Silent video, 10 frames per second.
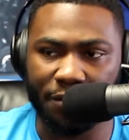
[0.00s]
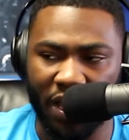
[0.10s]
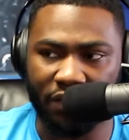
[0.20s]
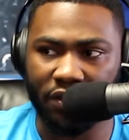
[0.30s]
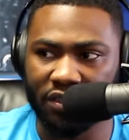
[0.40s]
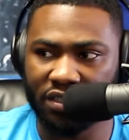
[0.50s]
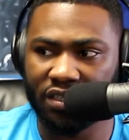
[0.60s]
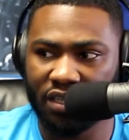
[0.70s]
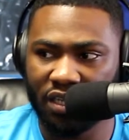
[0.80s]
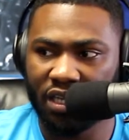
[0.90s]

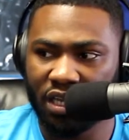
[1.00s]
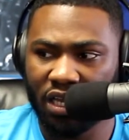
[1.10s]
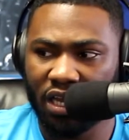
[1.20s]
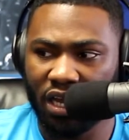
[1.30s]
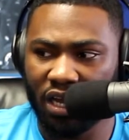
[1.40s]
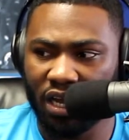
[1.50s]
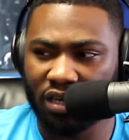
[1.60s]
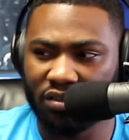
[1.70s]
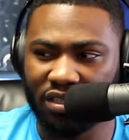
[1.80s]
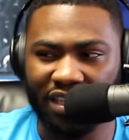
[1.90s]
Panthers.
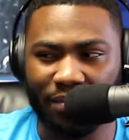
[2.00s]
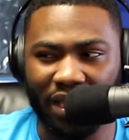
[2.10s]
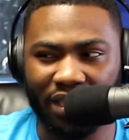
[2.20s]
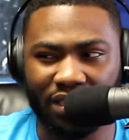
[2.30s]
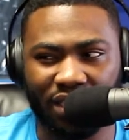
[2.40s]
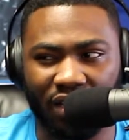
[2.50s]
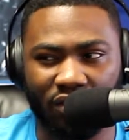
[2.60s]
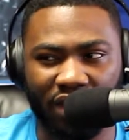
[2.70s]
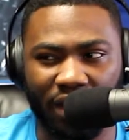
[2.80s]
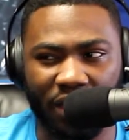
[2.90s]
I don't think they made the
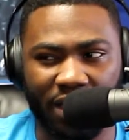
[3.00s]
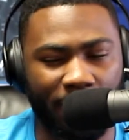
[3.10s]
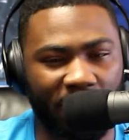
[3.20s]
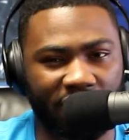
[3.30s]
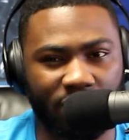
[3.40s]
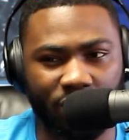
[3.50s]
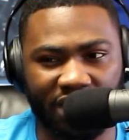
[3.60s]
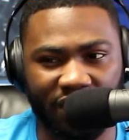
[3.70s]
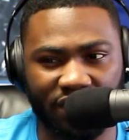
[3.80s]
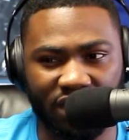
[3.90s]
playoffs in
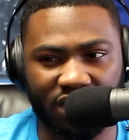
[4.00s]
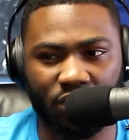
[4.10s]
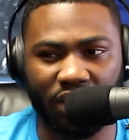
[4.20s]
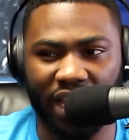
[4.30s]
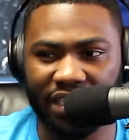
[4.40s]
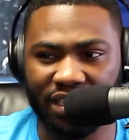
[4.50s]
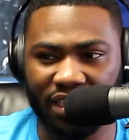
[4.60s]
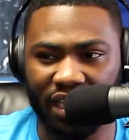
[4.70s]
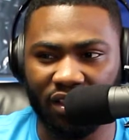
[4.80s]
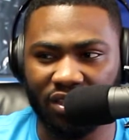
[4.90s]
2017.
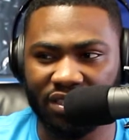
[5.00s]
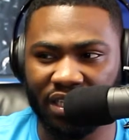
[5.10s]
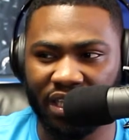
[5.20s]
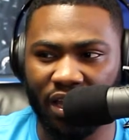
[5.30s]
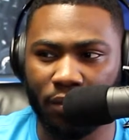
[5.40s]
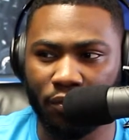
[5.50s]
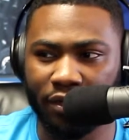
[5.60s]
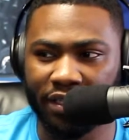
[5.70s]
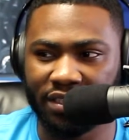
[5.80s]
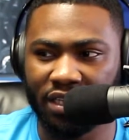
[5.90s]
2018 they lost to the
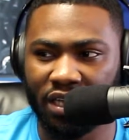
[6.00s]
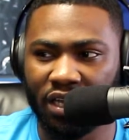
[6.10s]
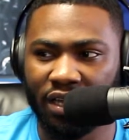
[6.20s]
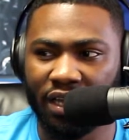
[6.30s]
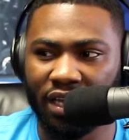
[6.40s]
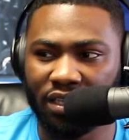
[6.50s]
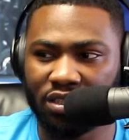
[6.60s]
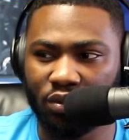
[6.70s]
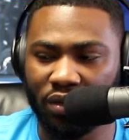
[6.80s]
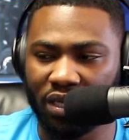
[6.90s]
Cowboys.
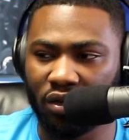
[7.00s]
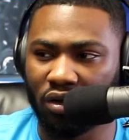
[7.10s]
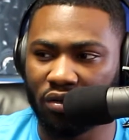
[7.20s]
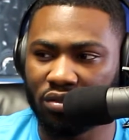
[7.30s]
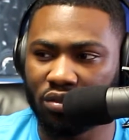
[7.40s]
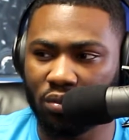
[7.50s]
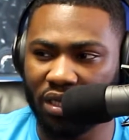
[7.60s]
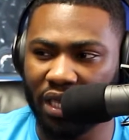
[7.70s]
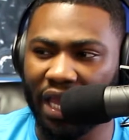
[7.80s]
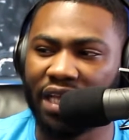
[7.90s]
The
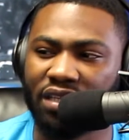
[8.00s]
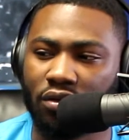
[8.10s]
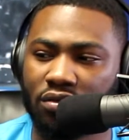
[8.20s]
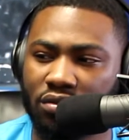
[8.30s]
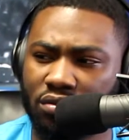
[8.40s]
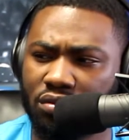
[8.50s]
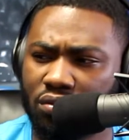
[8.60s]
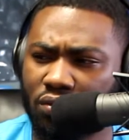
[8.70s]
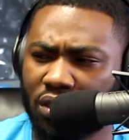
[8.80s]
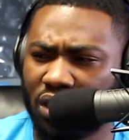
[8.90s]

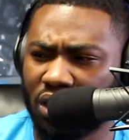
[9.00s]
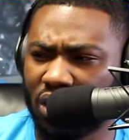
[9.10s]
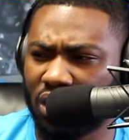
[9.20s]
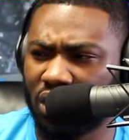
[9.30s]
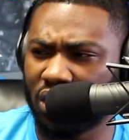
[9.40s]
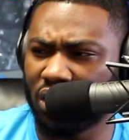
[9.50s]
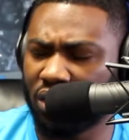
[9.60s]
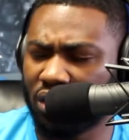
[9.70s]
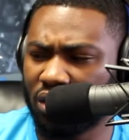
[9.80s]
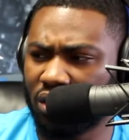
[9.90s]

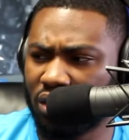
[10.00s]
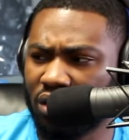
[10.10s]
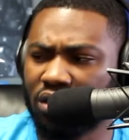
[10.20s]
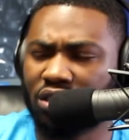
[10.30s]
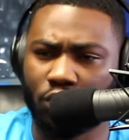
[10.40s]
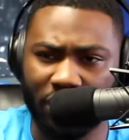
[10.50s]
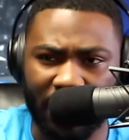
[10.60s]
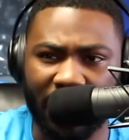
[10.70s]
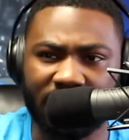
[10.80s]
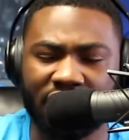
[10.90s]

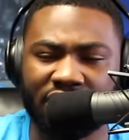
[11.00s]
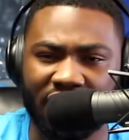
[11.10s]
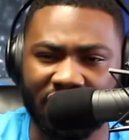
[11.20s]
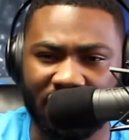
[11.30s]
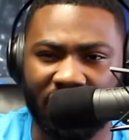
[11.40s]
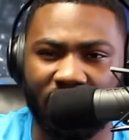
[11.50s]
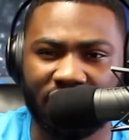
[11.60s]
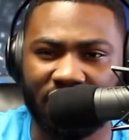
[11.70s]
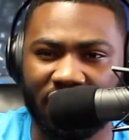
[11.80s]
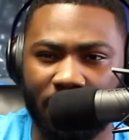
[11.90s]
2019 season they
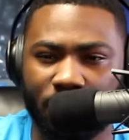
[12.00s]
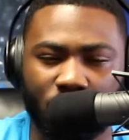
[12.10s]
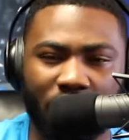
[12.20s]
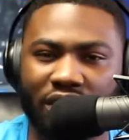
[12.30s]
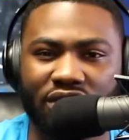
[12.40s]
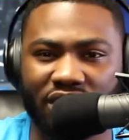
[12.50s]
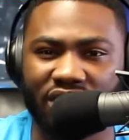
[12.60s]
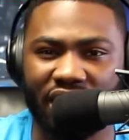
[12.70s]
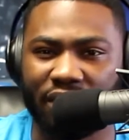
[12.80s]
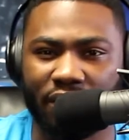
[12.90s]
lost to the Cowboys. One of those
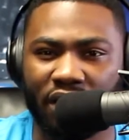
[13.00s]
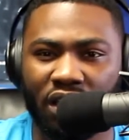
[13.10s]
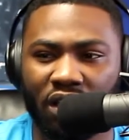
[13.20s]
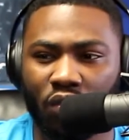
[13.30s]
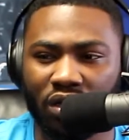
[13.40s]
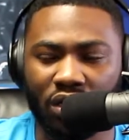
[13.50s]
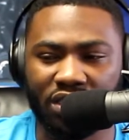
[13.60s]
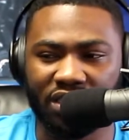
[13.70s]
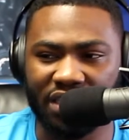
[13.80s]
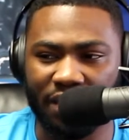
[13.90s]
years they didn't
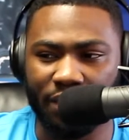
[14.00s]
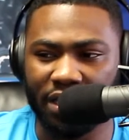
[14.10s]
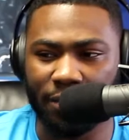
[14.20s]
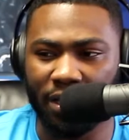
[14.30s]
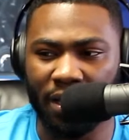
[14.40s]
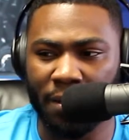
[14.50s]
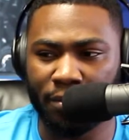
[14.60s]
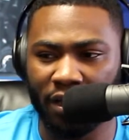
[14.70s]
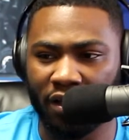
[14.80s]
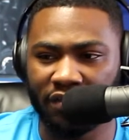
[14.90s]
make
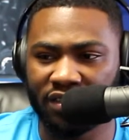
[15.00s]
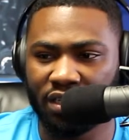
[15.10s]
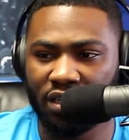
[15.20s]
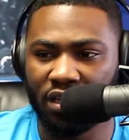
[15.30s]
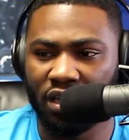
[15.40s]
the playoffs.